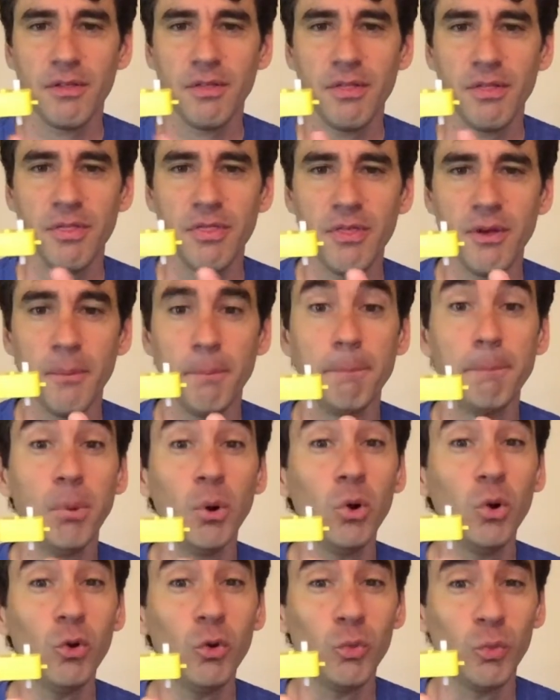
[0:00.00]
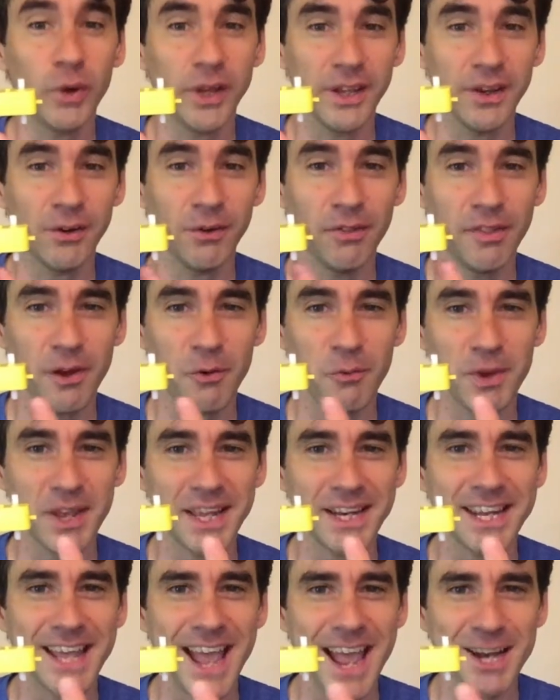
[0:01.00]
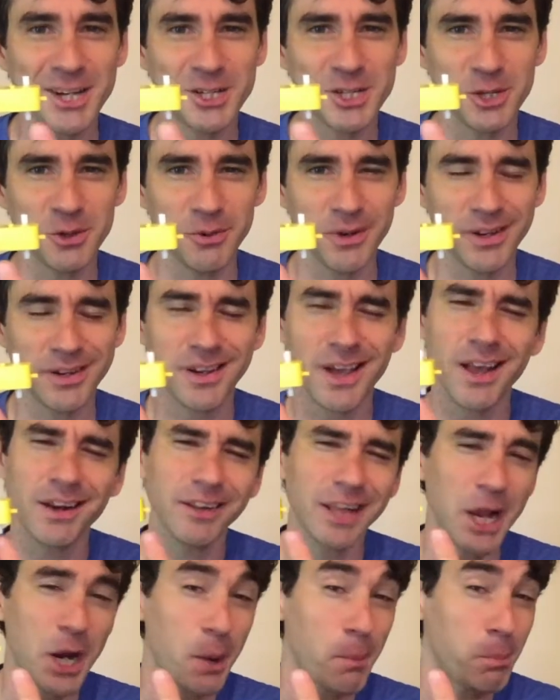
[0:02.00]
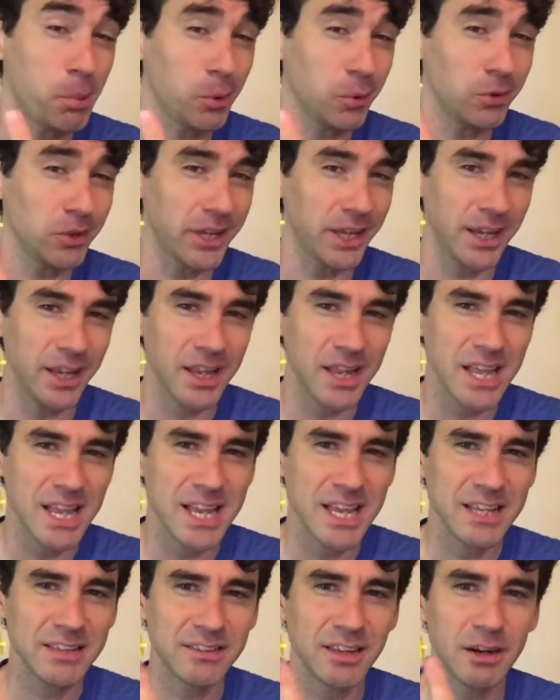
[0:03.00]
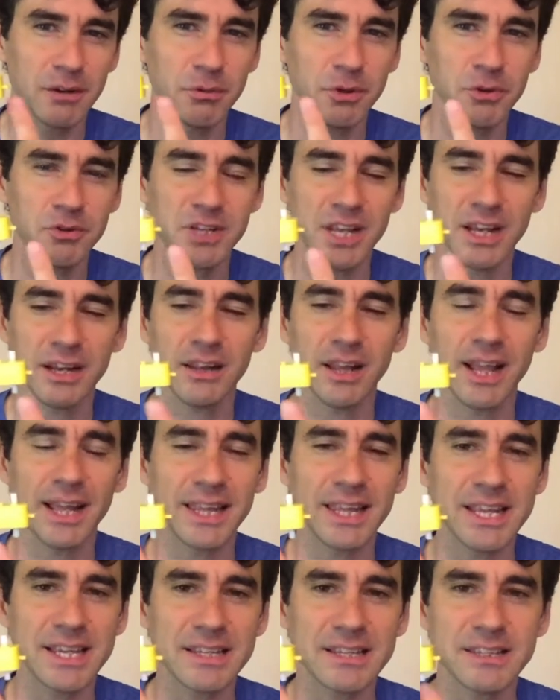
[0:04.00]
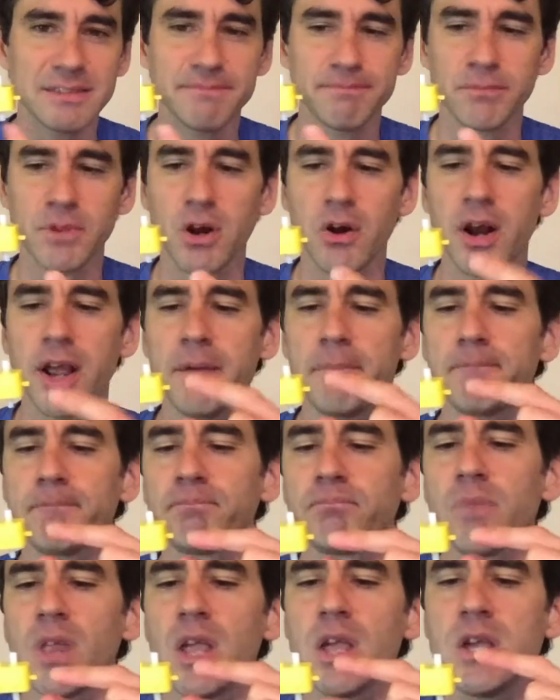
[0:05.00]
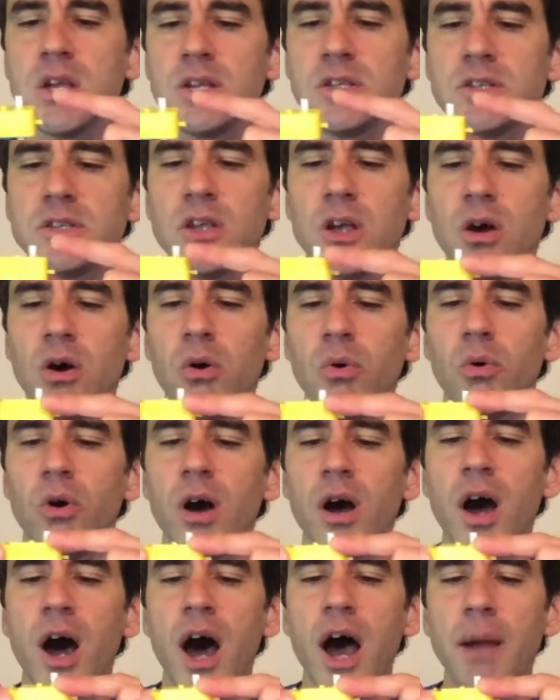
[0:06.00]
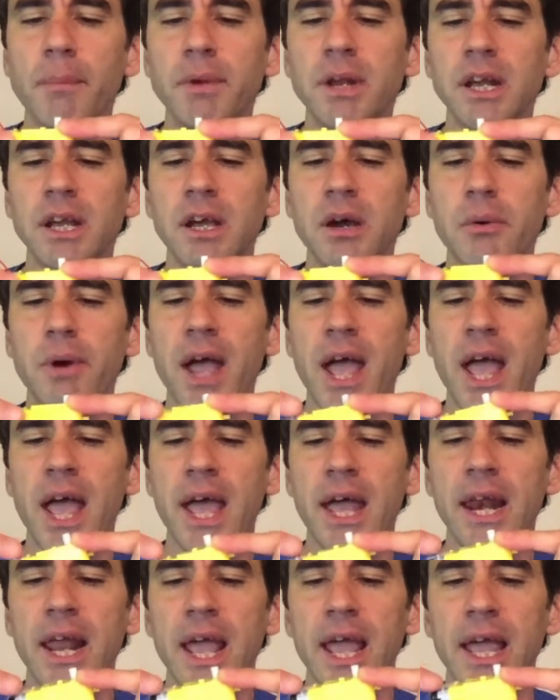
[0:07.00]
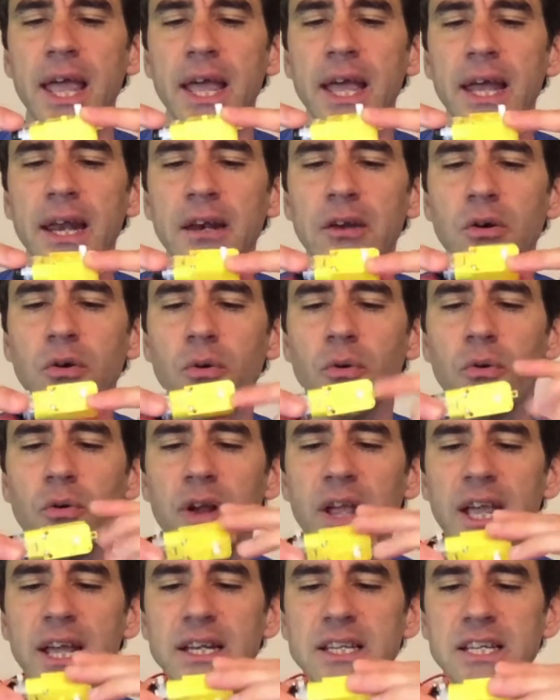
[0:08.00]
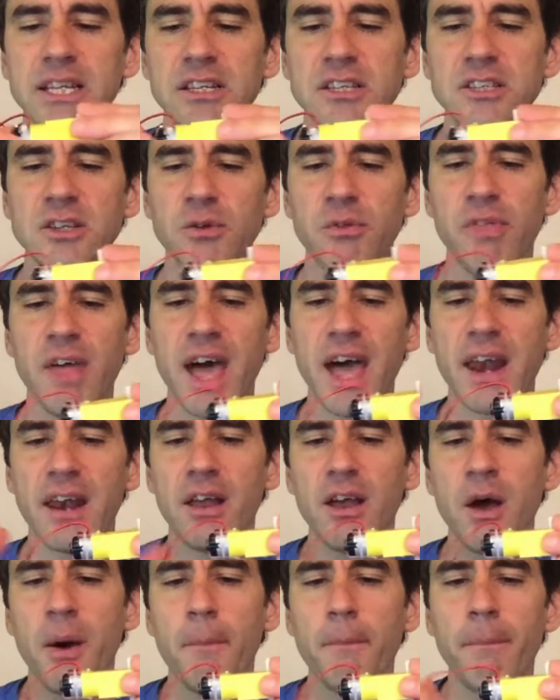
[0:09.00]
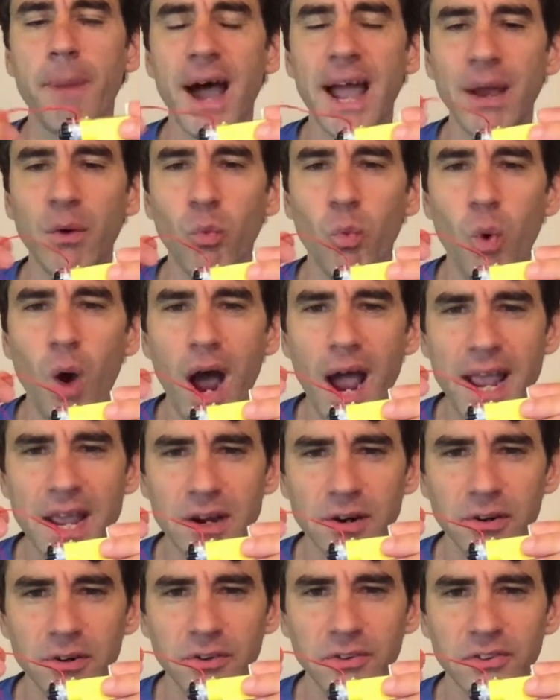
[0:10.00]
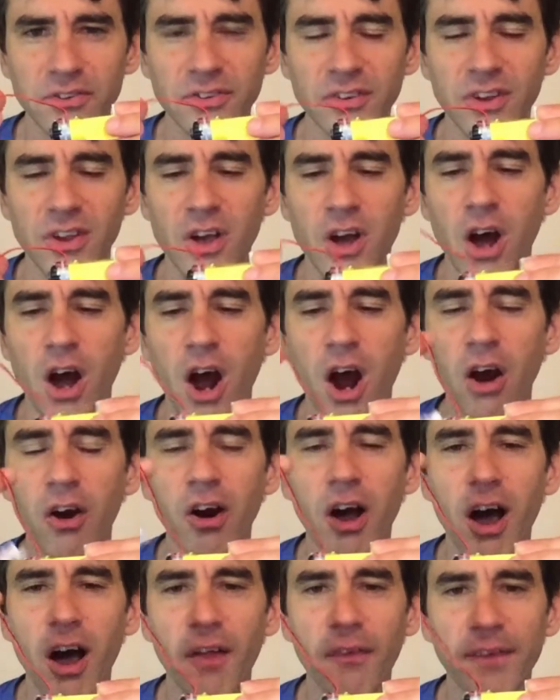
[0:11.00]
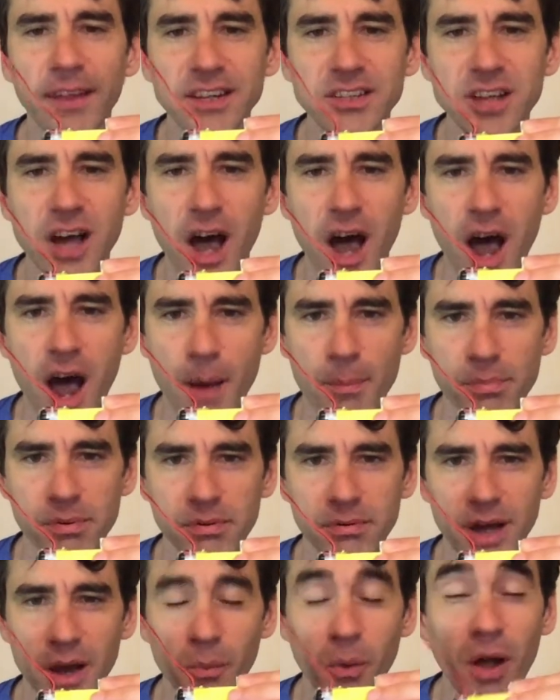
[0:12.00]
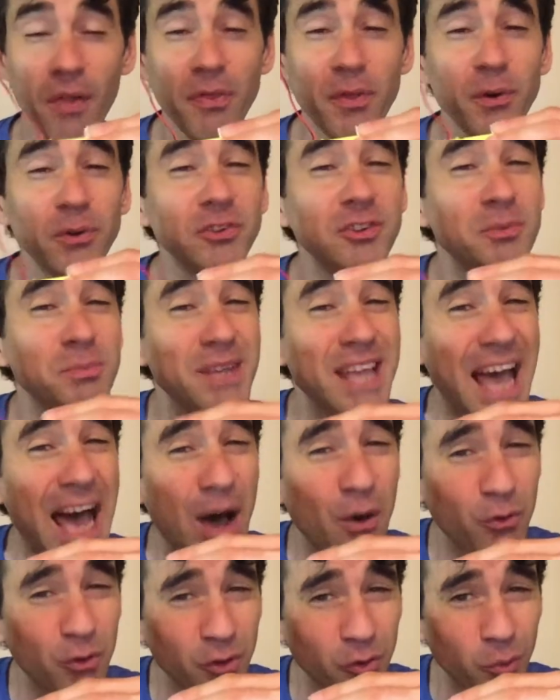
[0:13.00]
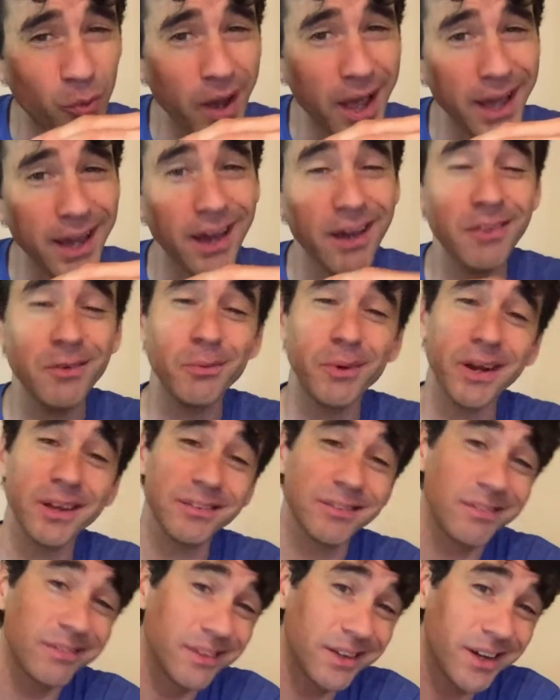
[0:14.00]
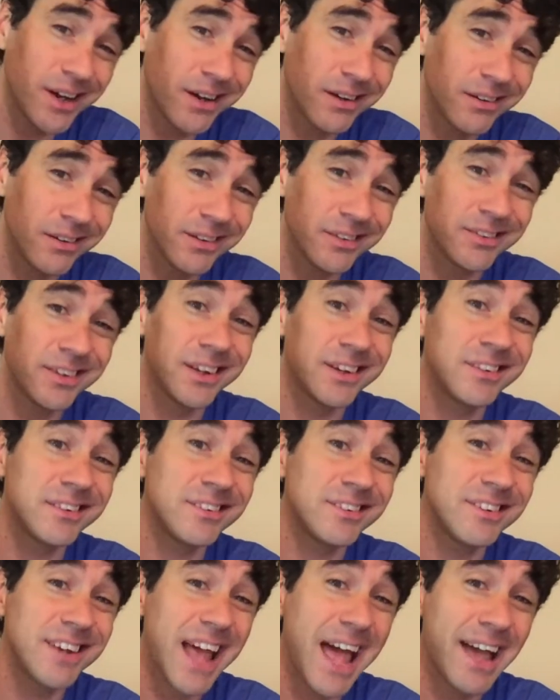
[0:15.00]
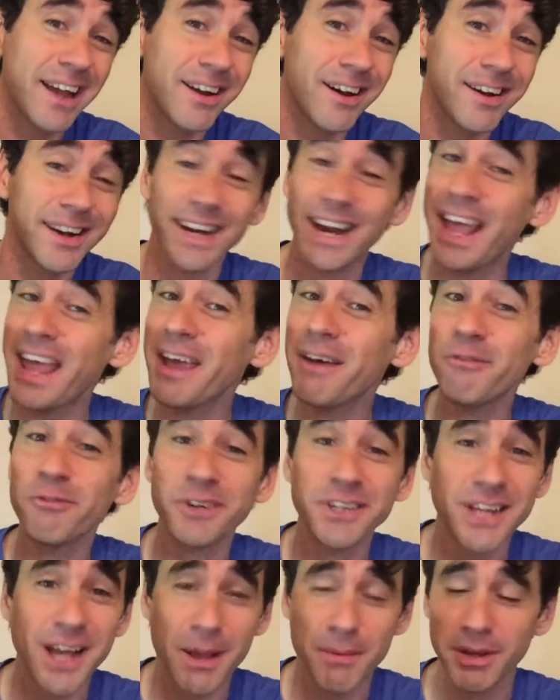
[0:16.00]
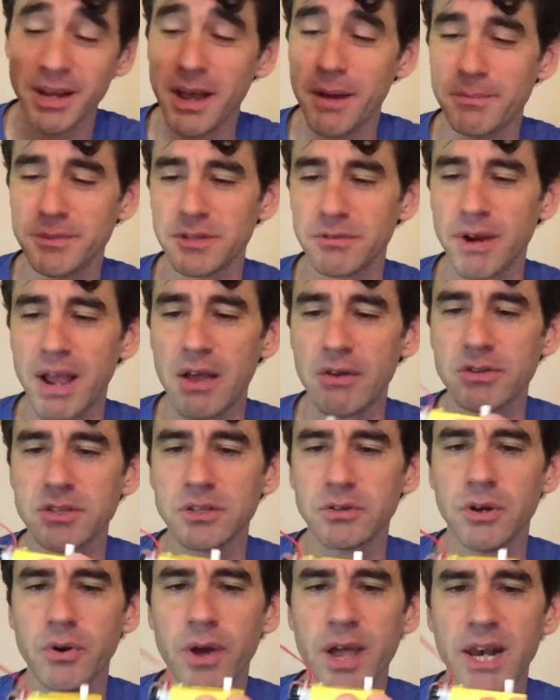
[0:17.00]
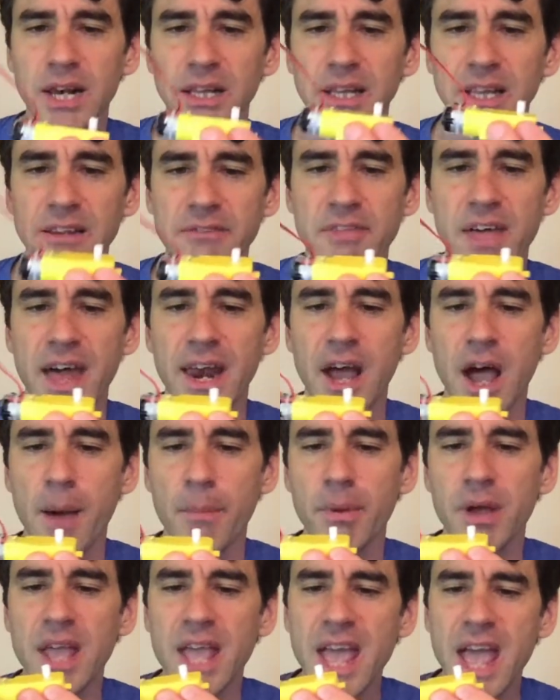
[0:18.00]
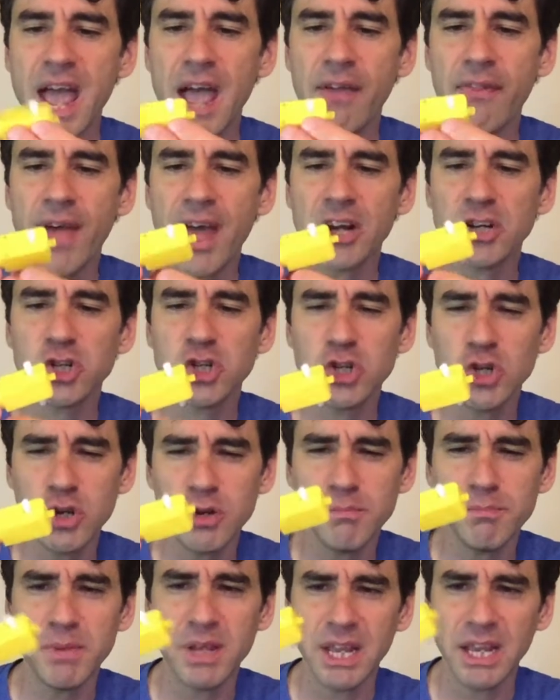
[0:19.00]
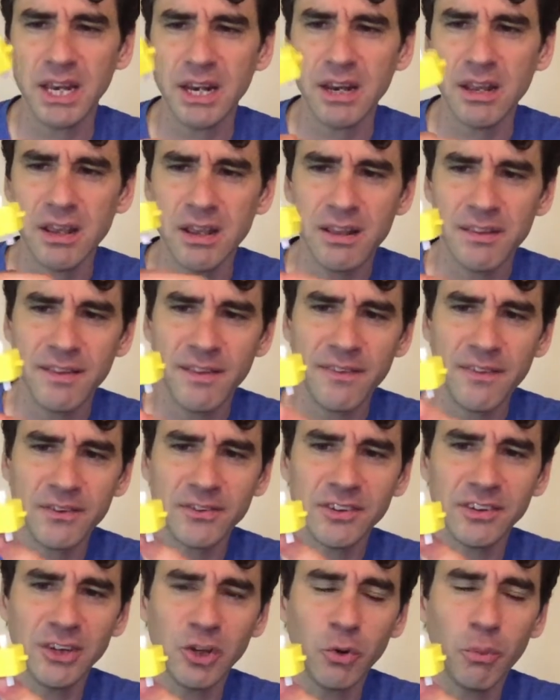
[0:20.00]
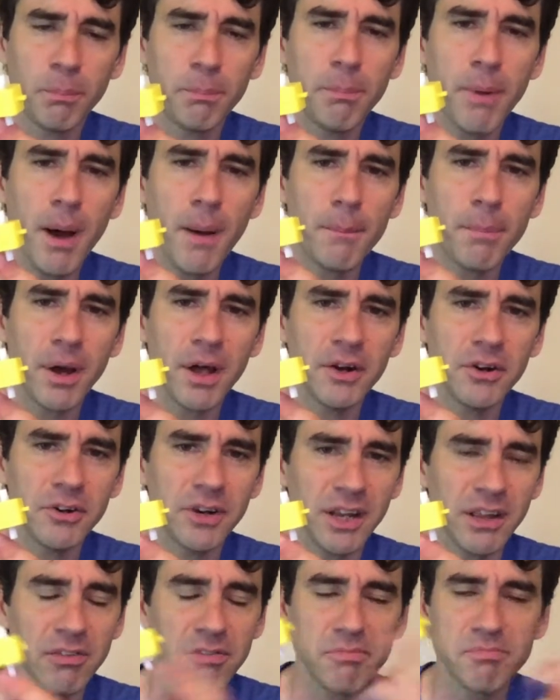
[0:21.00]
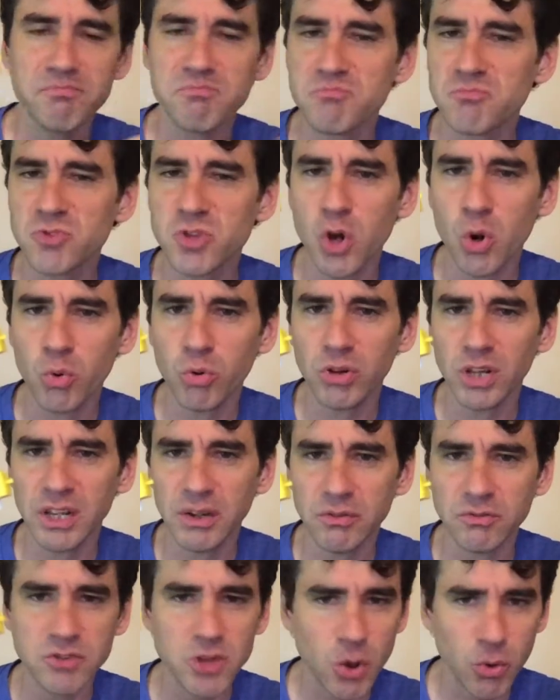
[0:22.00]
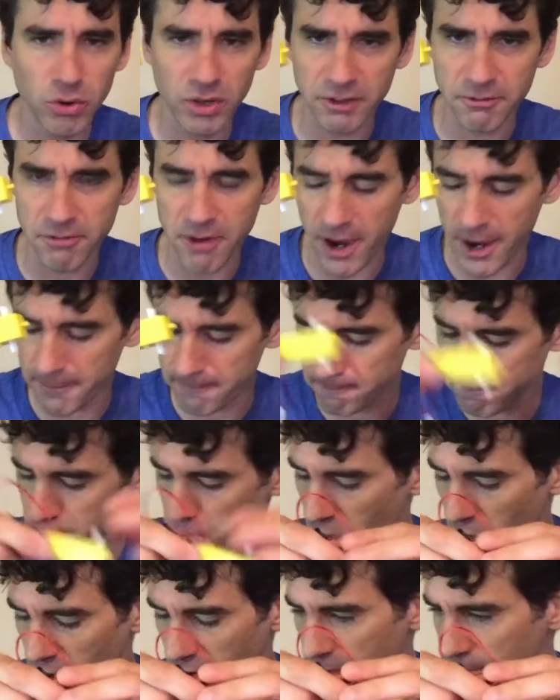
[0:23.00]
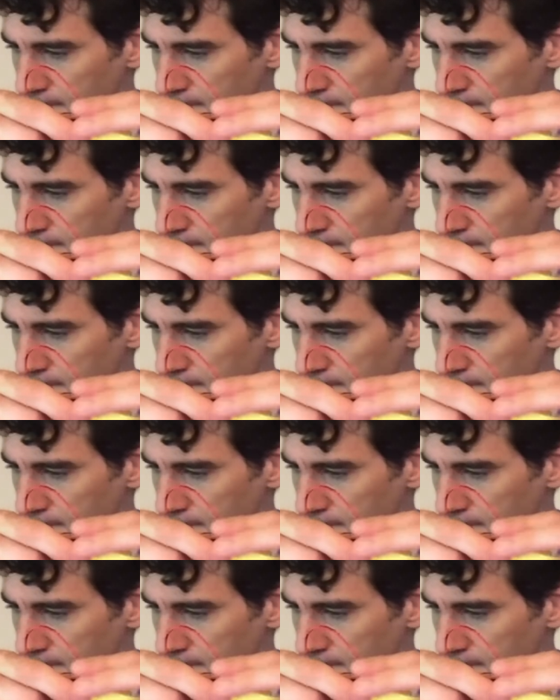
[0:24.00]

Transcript: the bull wheel that we attach to it, kind of like a pulley, is going to rotate like this. All right. So I'm going to go ahead and orient it so that my wires are on the top. I want those to be out of the way, otherwise the gondola is going to snag on it every time it comes around. So go ahead and leave that up, and that should mean that there's a little bump underneath. Totally fine. All right.